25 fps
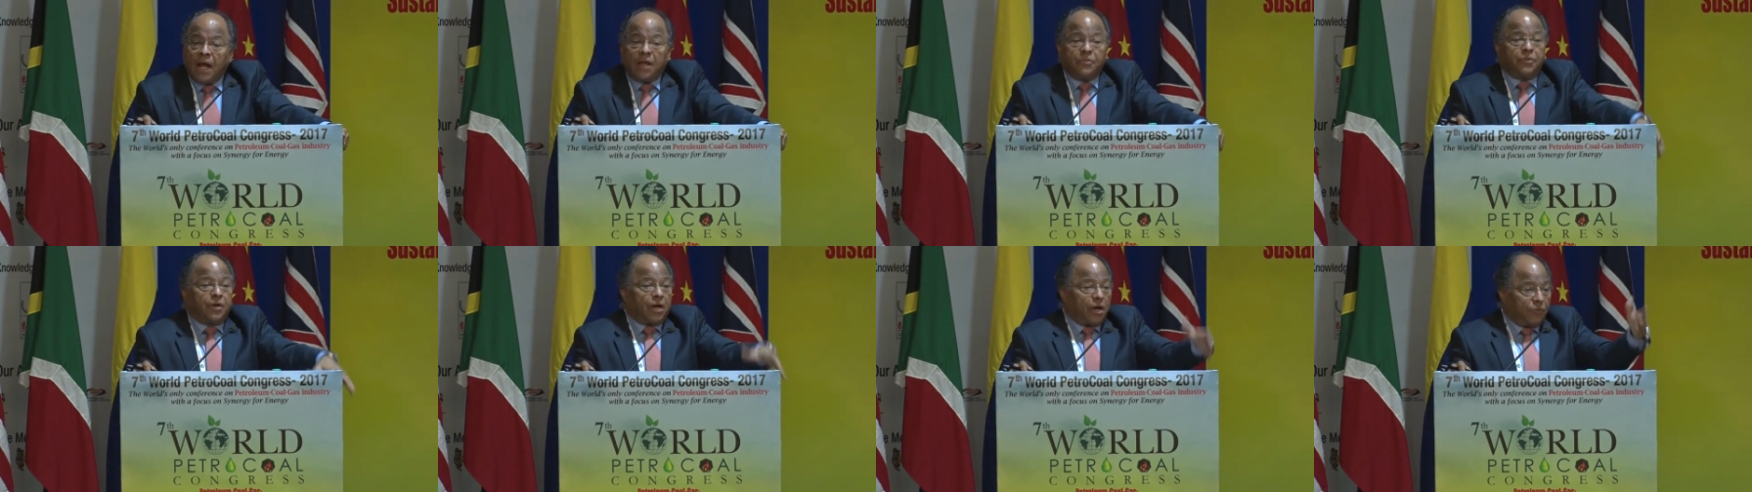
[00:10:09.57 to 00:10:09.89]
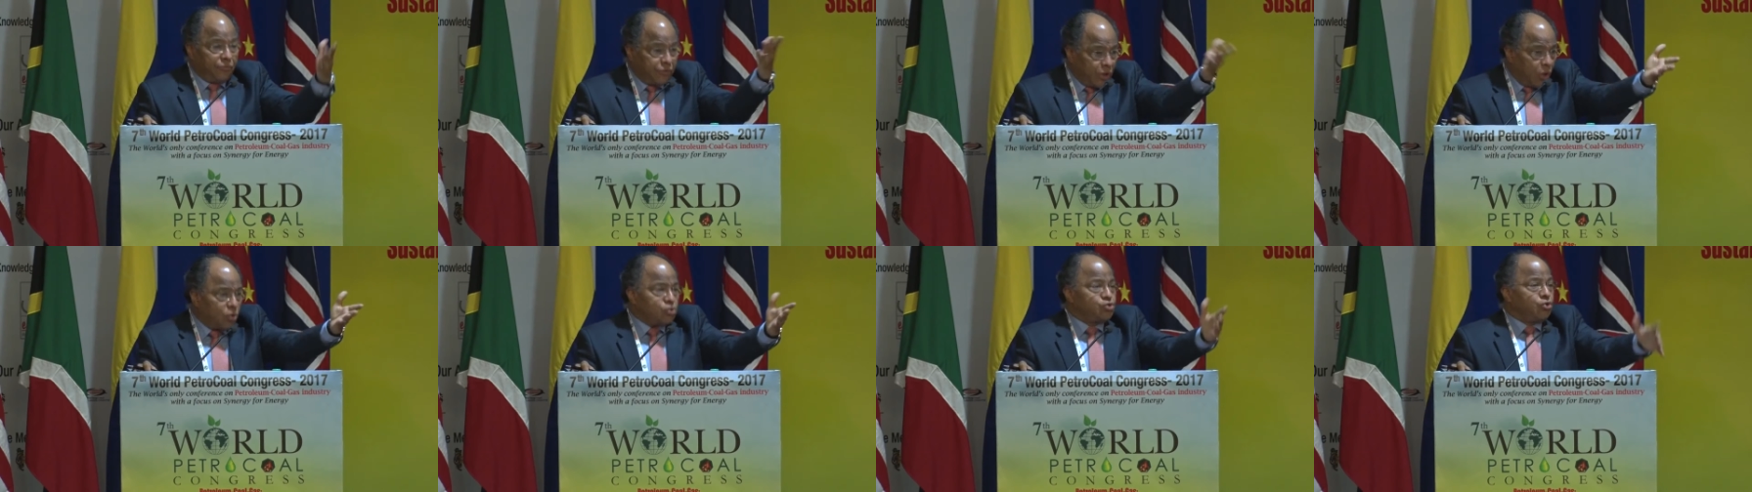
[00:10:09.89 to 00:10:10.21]
And
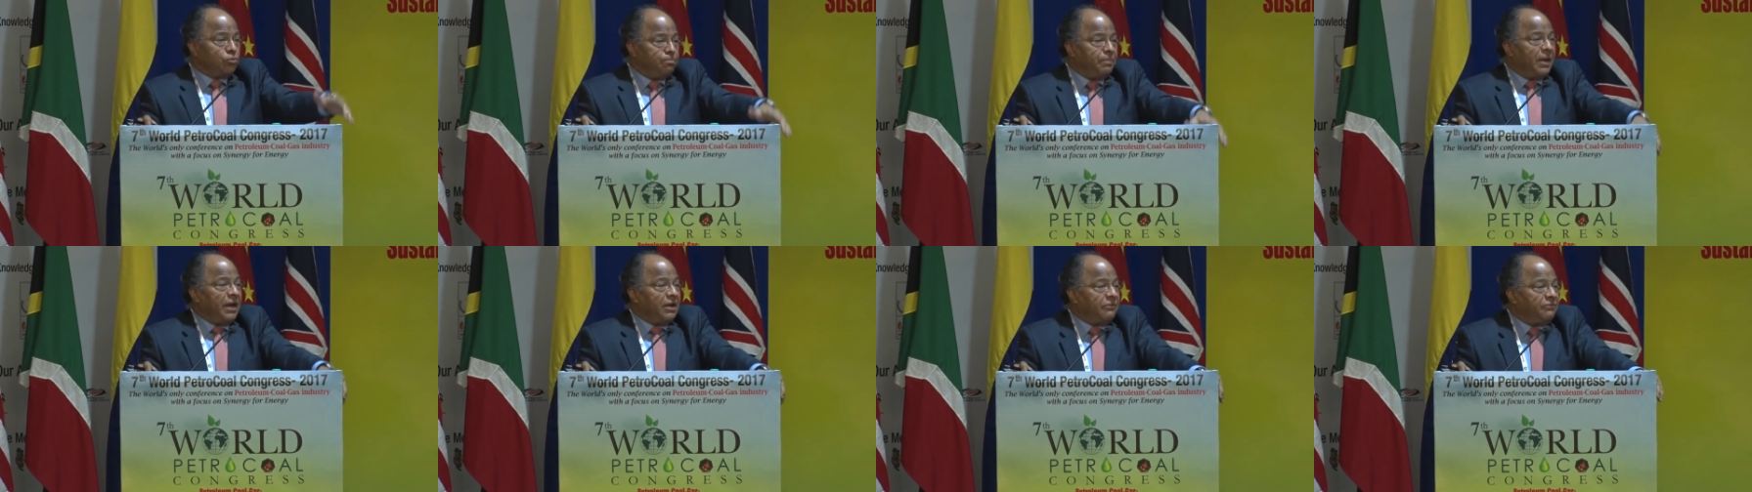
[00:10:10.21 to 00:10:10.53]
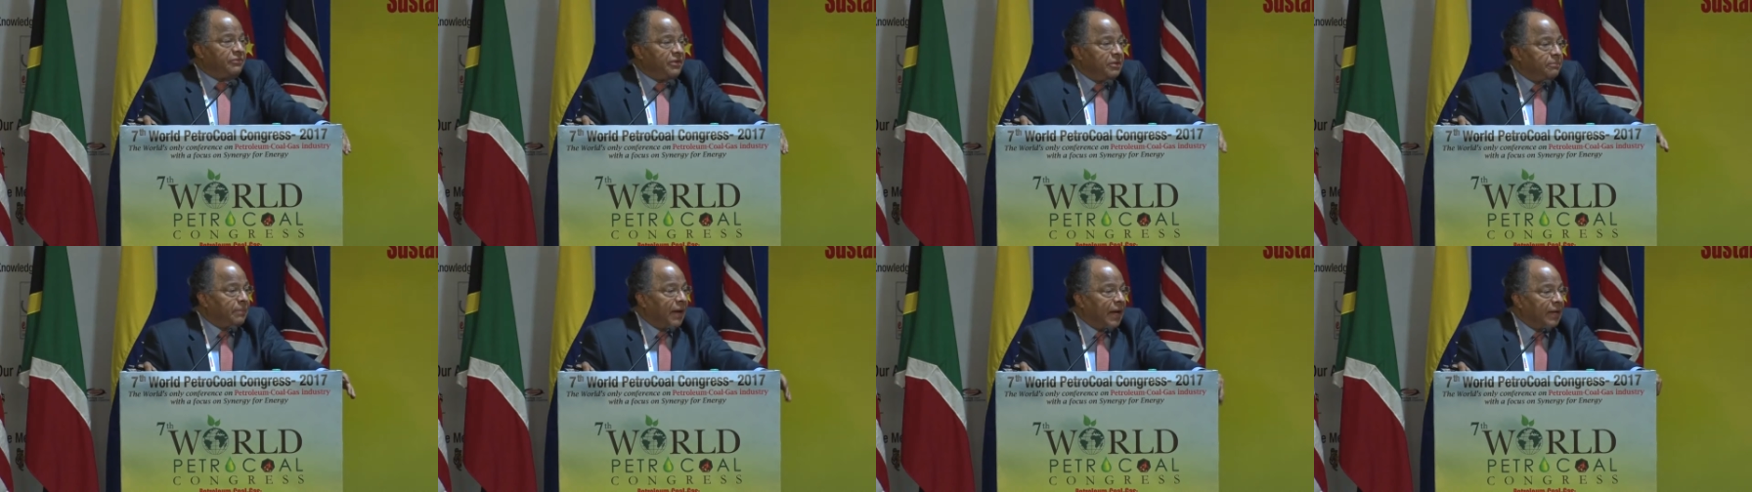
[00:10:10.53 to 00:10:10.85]
there are those who
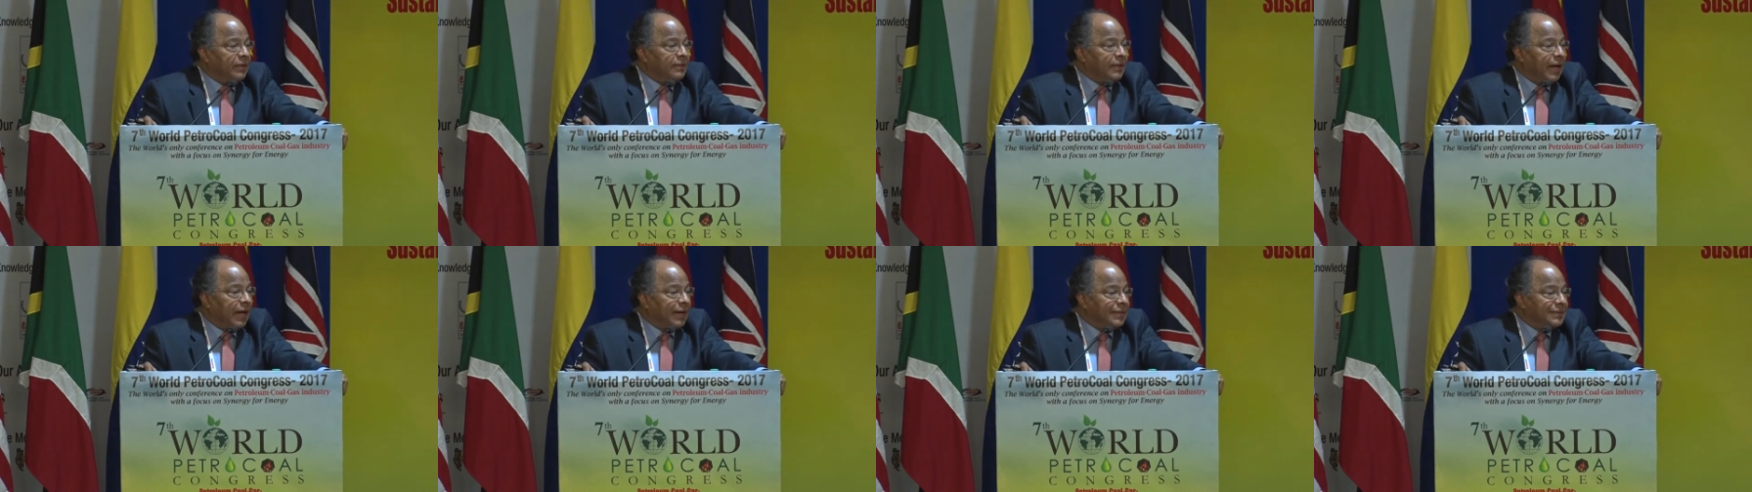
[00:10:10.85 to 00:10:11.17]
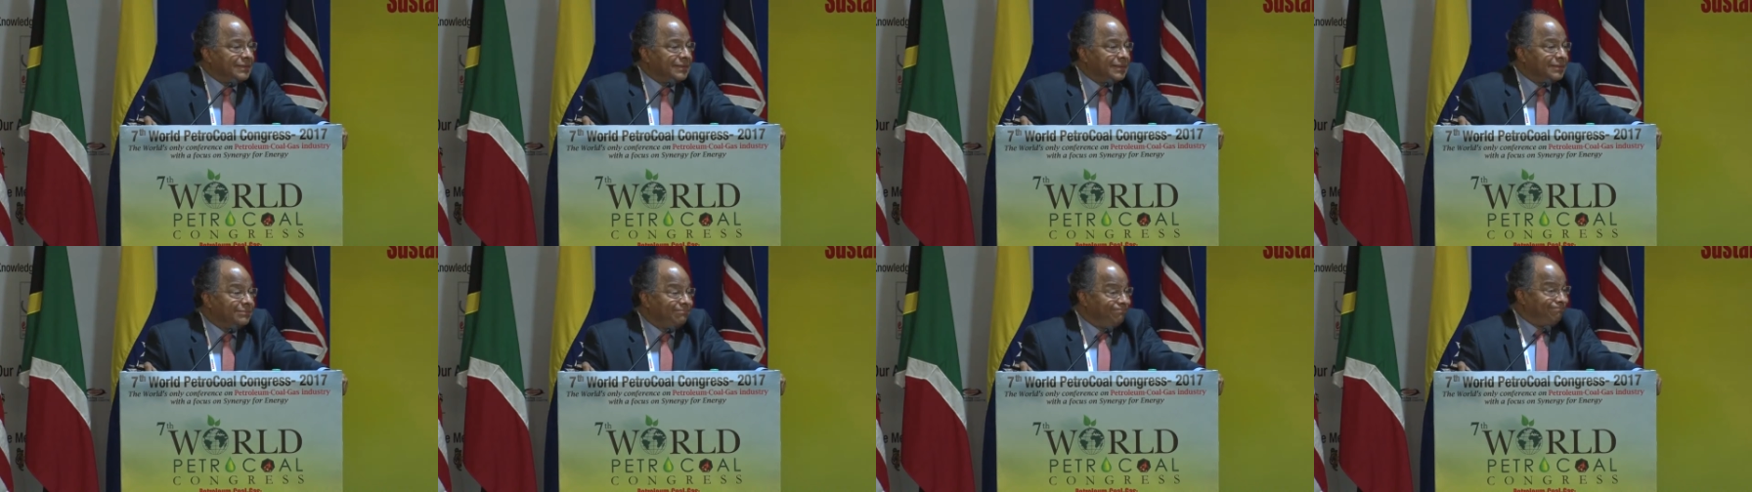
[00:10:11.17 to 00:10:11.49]
benefit by
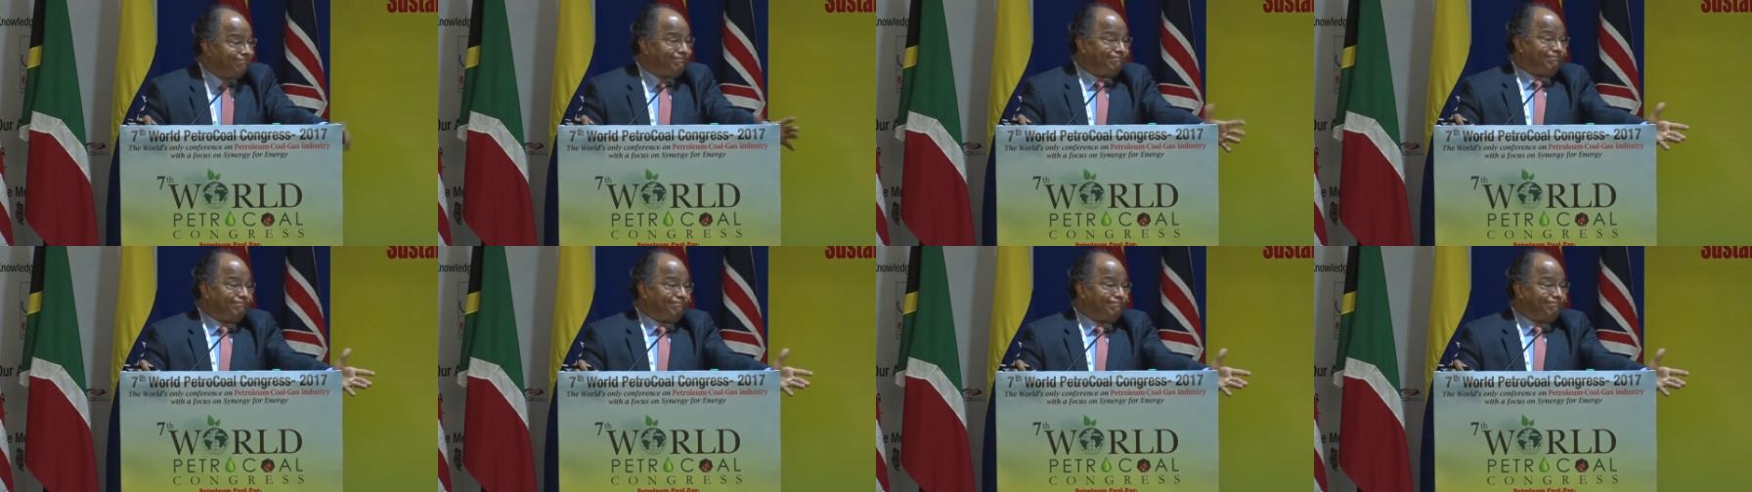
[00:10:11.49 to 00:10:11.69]
that.